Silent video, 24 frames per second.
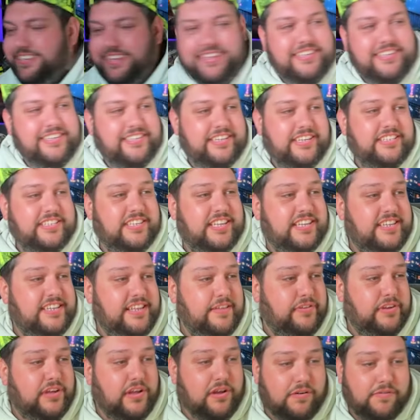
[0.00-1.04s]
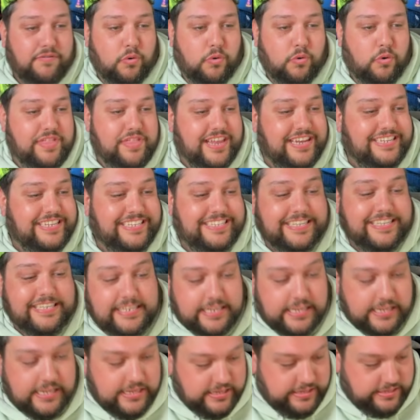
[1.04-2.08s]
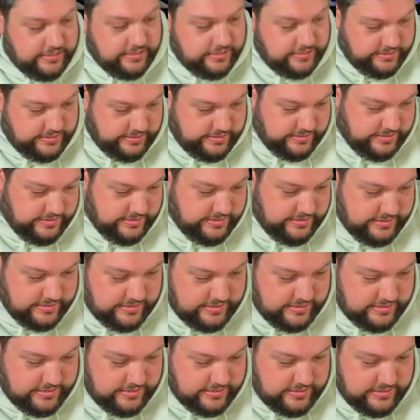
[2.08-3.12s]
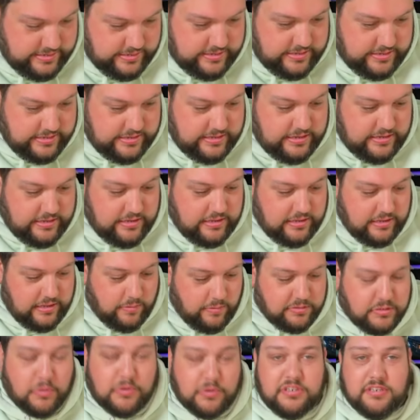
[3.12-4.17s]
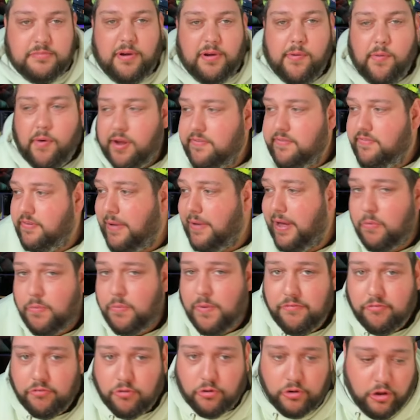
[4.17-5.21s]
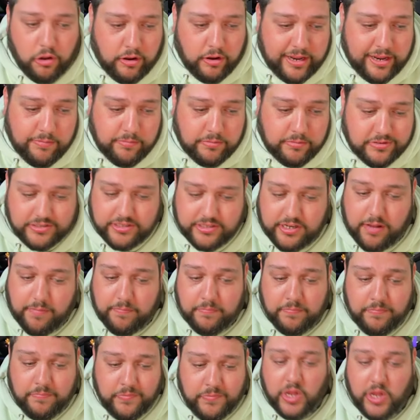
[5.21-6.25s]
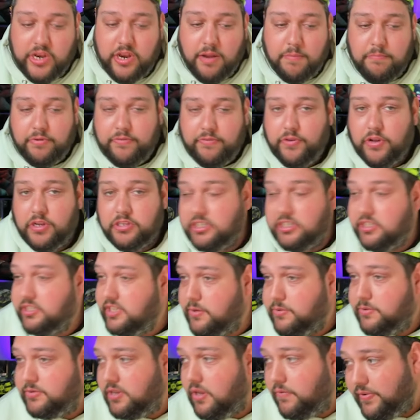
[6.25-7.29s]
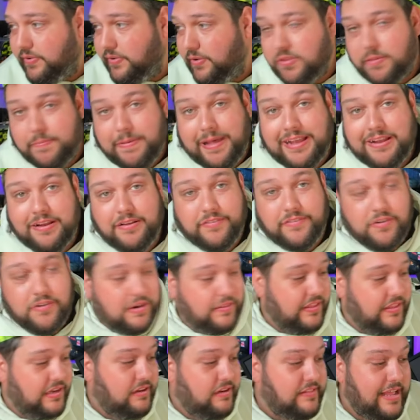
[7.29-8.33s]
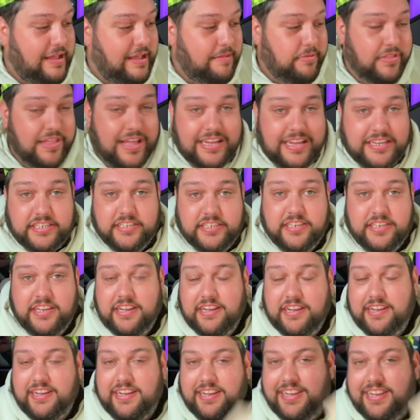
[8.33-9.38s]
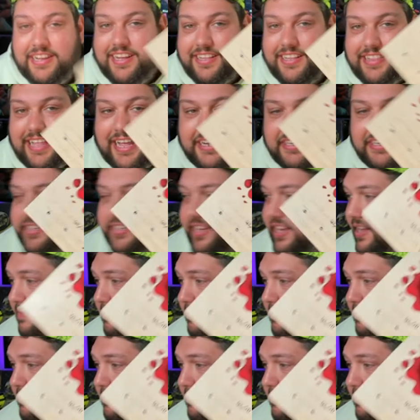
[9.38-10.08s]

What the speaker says: So there's a certificate of authenticity. I was talking to my wife about whether or not it was a numbered version, because there was nothing on the back of it or anything like that. But that's